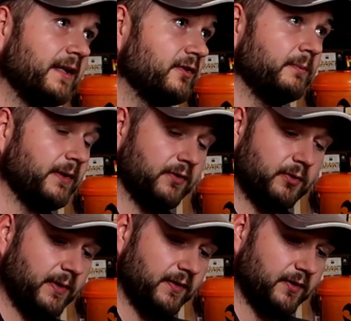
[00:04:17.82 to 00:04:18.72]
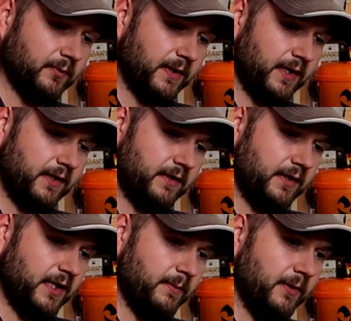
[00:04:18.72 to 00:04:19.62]
kids and meals toys this way
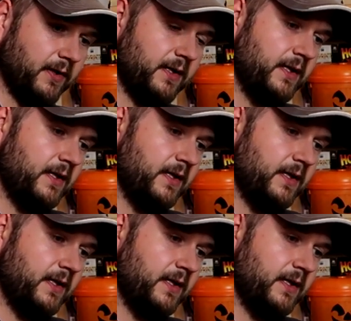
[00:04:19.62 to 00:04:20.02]
anymore.